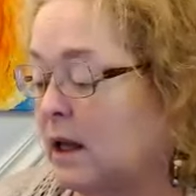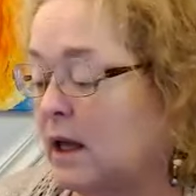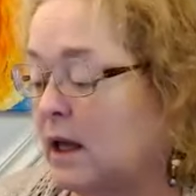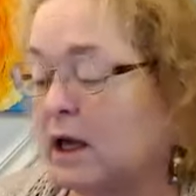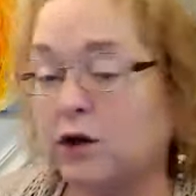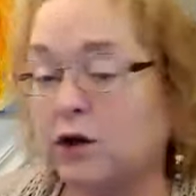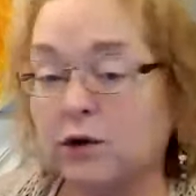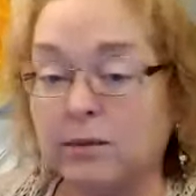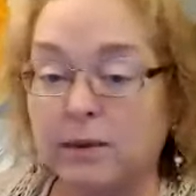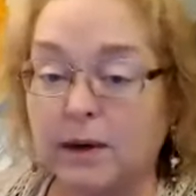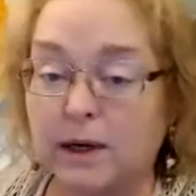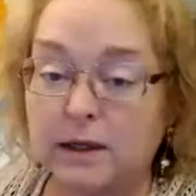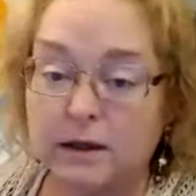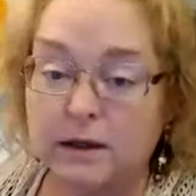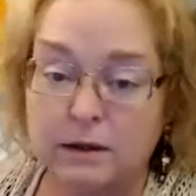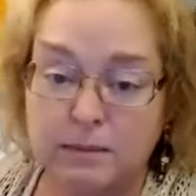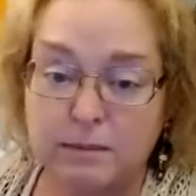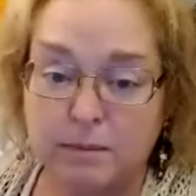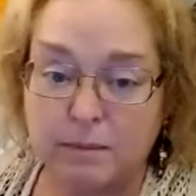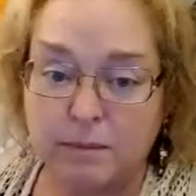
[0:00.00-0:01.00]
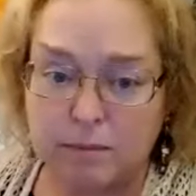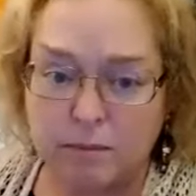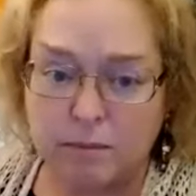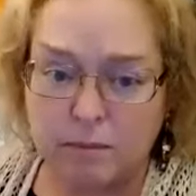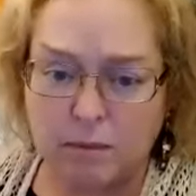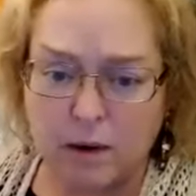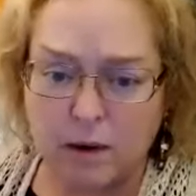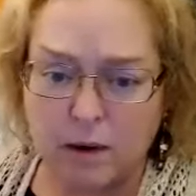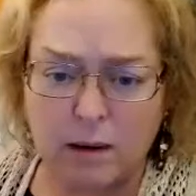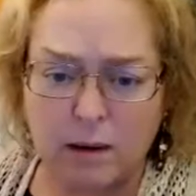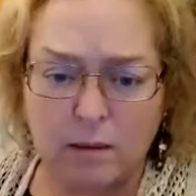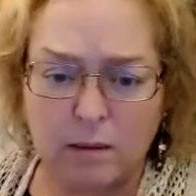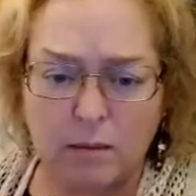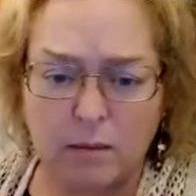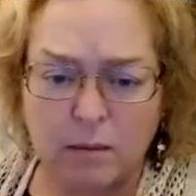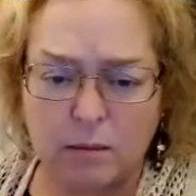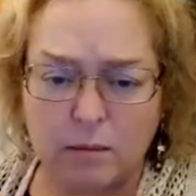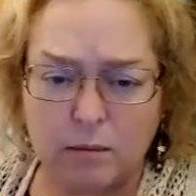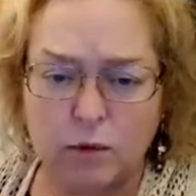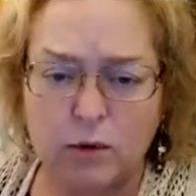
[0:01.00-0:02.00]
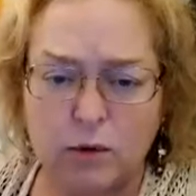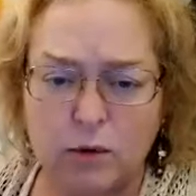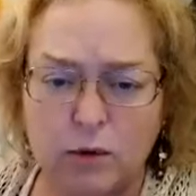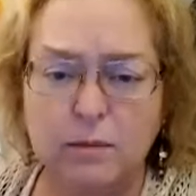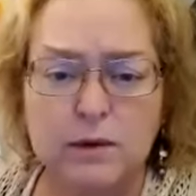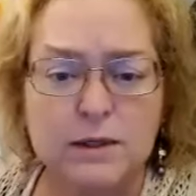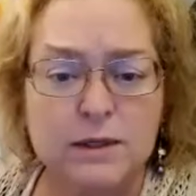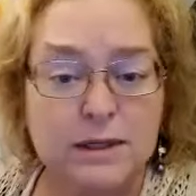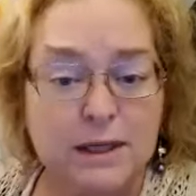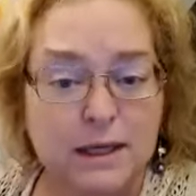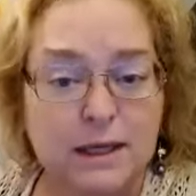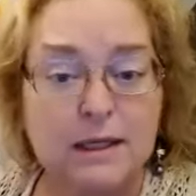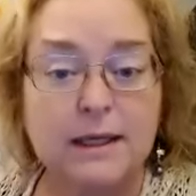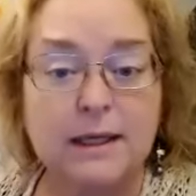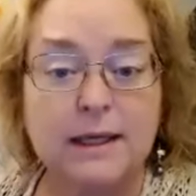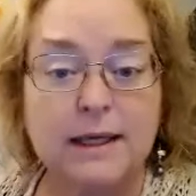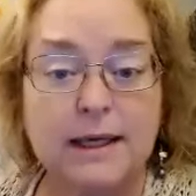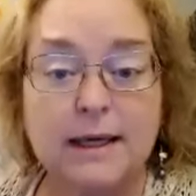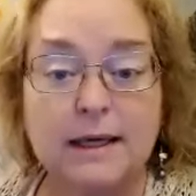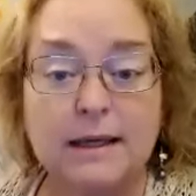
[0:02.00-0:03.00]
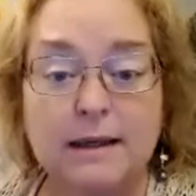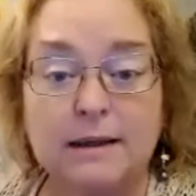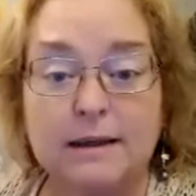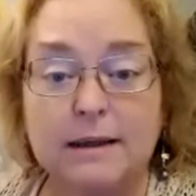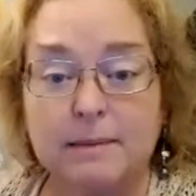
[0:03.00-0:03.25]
month, most likely